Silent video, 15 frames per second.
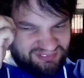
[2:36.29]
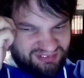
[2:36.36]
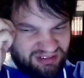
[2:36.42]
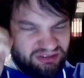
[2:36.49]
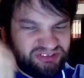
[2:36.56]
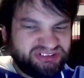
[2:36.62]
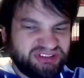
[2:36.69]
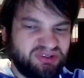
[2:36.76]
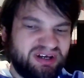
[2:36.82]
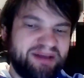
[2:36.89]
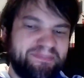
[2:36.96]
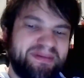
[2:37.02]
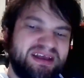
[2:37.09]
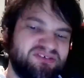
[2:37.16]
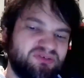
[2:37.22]
also I
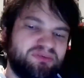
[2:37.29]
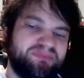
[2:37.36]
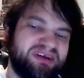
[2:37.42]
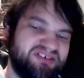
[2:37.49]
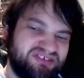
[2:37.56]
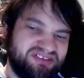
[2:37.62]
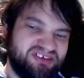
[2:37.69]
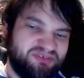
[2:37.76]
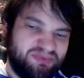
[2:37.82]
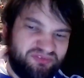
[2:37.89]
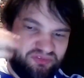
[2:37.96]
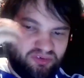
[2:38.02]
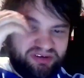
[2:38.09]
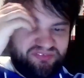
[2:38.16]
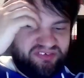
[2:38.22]
may as well mention this
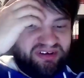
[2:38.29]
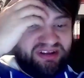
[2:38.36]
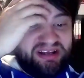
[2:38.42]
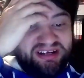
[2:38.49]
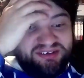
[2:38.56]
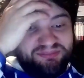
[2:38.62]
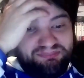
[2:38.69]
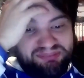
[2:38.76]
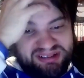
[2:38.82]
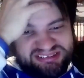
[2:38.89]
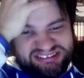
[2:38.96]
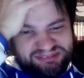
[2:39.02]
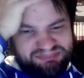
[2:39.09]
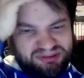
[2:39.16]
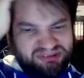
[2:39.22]
before I forget, but
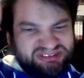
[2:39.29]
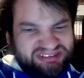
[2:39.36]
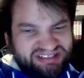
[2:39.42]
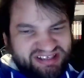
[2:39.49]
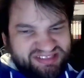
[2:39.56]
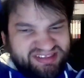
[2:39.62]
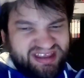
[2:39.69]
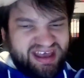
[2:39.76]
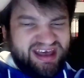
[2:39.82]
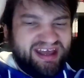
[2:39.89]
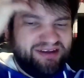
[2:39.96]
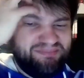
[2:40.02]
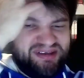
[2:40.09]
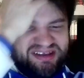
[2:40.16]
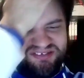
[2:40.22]
supposedly the
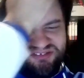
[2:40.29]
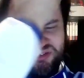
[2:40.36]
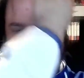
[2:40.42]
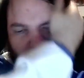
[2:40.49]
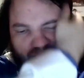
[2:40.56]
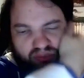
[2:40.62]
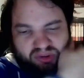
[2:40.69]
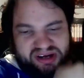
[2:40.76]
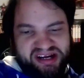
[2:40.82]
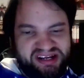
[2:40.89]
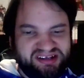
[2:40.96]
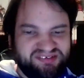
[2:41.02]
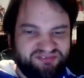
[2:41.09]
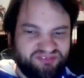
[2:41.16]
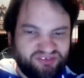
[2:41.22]
anime is on
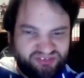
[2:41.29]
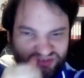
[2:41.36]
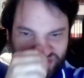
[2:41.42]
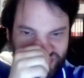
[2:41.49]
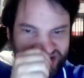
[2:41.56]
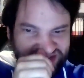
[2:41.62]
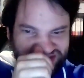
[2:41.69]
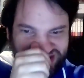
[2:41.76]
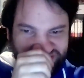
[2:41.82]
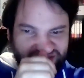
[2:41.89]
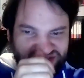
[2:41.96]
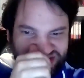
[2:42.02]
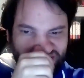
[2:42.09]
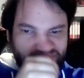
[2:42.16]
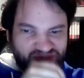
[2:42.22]
break for 2 weeks after
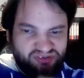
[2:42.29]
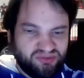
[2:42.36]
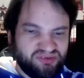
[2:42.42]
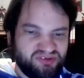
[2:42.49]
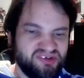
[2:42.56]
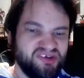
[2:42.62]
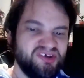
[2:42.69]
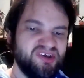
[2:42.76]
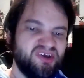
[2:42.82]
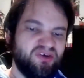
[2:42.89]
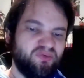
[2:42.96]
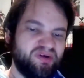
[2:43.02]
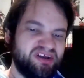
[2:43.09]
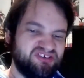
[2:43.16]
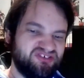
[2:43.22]
this episode,
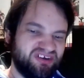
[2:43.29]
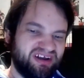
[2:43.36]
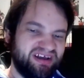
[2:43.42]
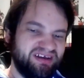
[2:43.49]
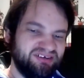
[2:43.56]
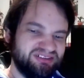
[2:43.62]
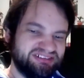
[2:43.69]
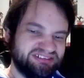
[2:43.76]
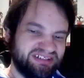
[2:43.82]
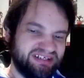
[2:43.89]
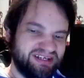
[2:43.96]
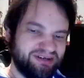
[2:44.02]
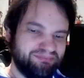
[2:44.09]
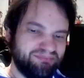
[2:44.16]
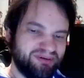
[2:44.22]
which I
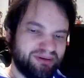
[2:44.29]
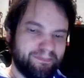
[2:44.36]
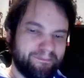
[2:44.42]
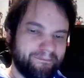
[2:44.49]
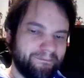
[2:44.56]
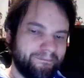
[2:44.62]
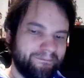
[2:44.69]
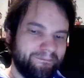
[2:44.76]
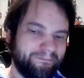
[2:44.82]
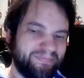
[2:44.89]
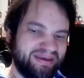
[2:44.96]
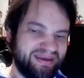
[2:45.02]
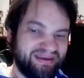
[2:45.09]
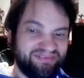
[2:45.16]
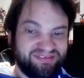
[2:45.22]
understand, but
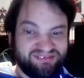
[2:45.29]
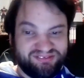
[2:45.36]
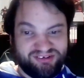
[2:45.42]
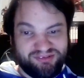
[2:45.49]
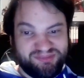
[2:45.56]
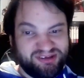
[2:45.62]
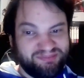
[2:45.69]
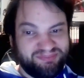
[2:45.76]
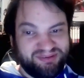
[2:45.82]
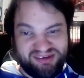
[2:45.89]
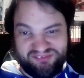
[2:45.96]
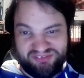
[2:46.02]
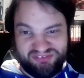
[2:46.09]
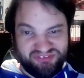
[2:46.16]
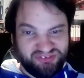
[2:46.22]
man, that's gonna be a
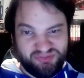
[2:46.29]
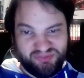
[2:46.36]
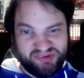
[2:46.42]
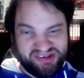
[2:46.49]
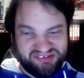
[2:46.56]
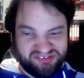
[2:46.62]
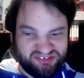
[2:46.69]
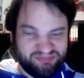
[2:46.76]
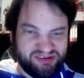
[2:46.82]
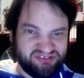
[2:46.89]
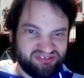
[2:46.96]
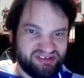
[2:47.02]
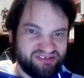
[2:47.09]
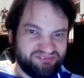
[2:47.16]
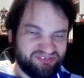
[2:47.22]
painful 2 weeks,
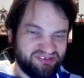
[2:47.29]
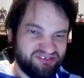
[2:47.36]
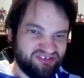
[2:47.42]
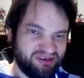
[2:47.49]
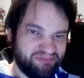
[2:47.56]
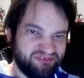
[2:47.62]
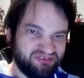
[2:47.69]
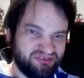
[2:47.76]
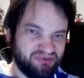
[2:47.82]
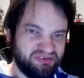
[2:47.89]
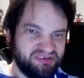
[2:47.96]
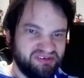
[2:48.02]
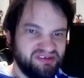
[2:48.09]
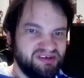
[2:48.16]
especially after this episode.